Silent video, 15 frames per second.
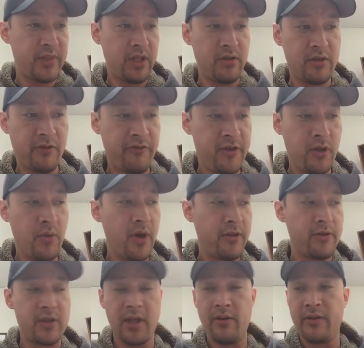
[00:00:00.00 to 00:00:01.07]
a few
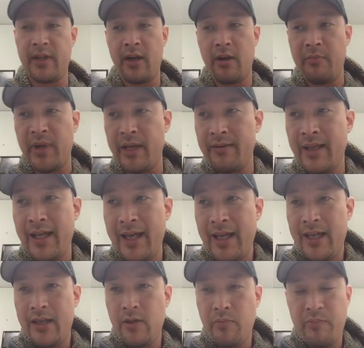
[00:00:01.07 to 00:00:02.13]
others out there, but
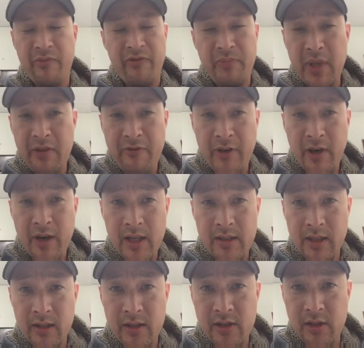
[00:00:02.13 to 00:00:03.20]
you be very
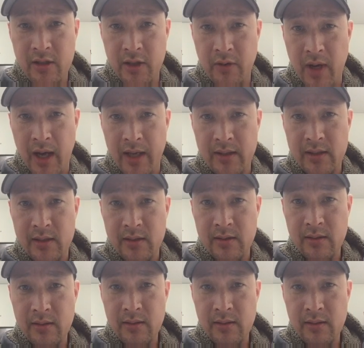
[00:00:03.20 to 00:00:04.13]
diligent, you guys.